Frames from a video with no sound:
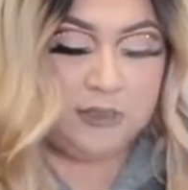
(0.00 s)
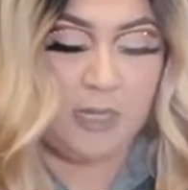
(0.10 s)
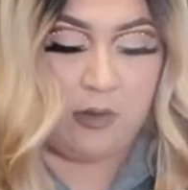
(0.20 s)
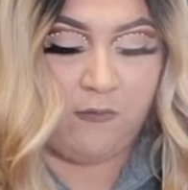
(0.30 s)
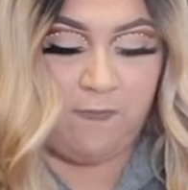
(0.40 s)

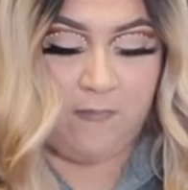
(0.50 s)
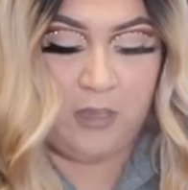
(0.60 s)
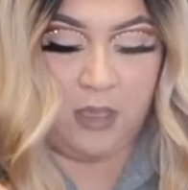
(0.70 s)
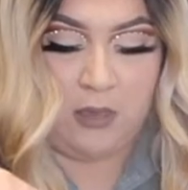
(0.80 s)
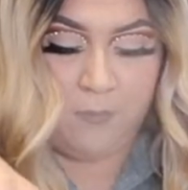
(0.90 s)
serrano
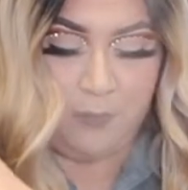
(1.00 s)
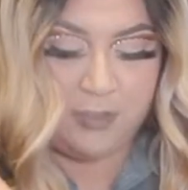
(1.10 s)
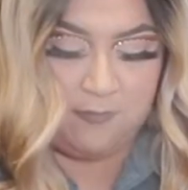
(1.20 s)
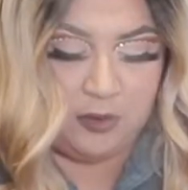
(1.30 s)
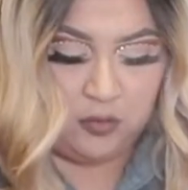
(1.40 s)
fit, but
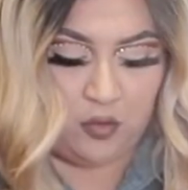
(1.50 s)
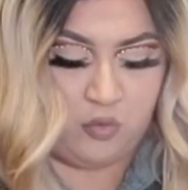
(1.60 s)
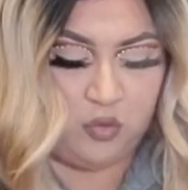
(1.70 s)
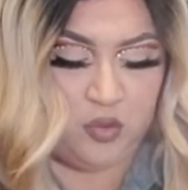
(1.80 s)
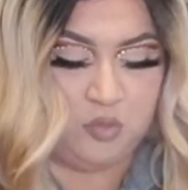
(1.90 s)
if they
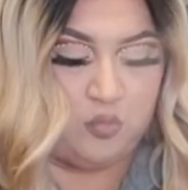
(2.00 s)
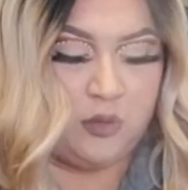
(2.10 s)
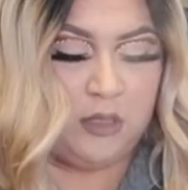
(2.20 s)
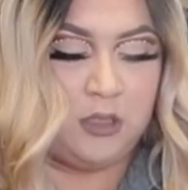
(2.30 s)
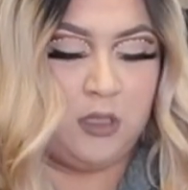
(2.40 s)
don't, you could do
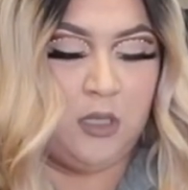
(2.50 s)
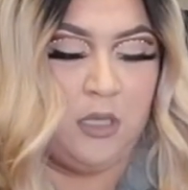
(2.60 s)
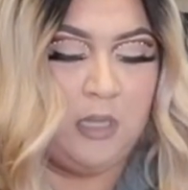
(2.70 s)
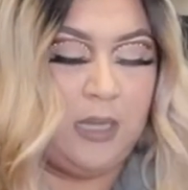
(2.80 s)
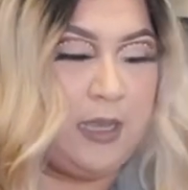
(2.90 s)
it
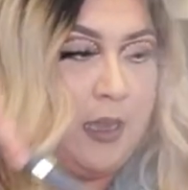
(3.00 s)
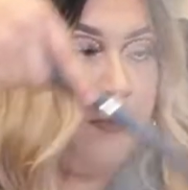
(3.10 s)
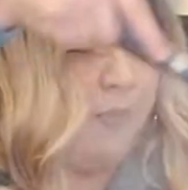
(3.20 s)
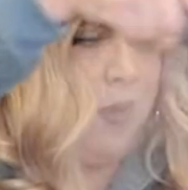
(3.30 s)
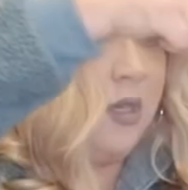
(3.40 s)
like
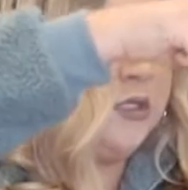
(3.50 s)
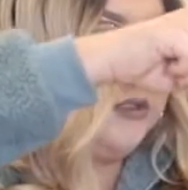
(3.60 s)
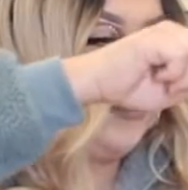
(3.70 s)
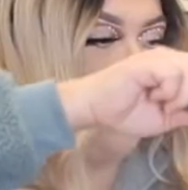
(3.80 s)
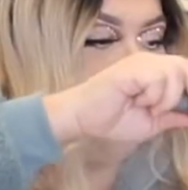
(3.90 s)
in
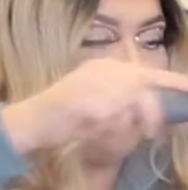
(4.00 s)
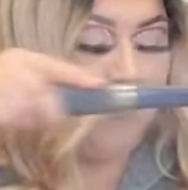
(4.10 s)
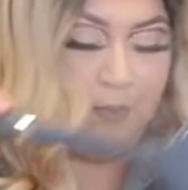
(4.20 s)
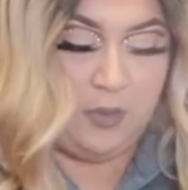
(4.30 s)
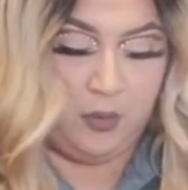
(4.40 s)
parts.
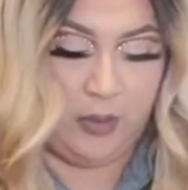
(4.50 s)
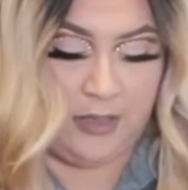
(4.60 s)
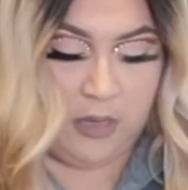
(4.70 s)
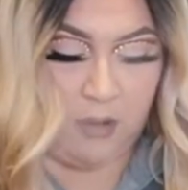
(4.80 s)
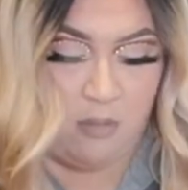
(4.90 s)
But right
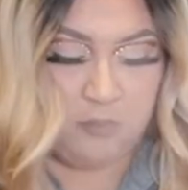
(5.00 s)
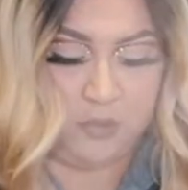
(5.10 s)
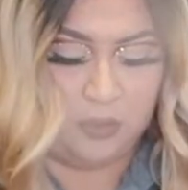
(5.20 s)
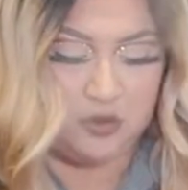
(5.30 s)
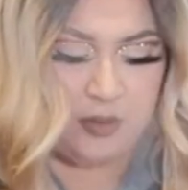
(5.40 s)
now I'm
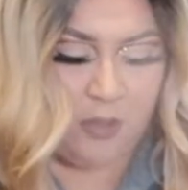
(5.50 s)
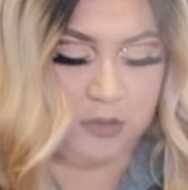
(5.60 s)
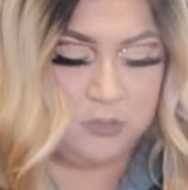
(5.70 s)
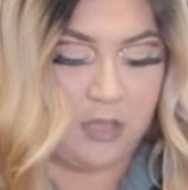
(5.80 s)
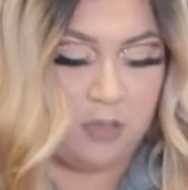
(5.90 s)
gonna do it all
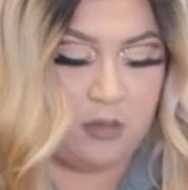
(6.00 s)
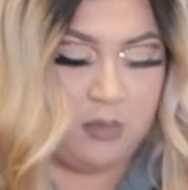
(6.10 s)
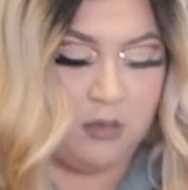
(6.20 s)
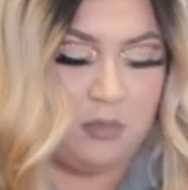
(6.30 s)
together.